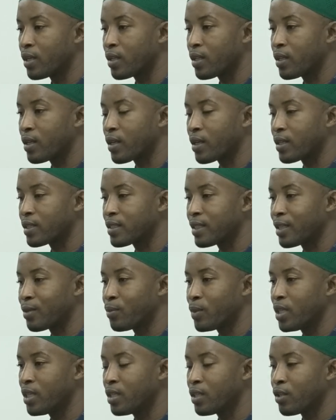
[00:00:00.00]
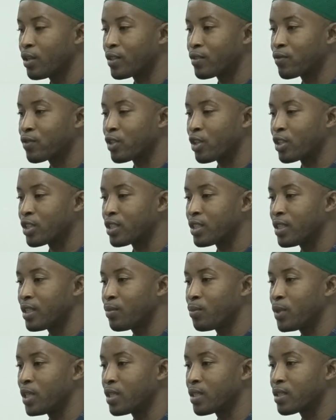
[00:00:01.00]
Like I said, me not such
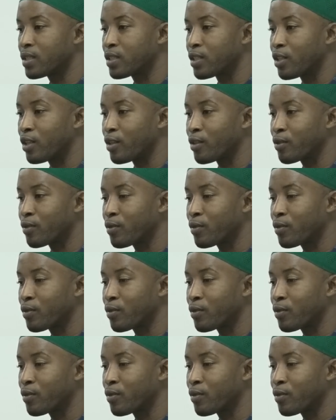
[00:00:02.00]
inmates, sir.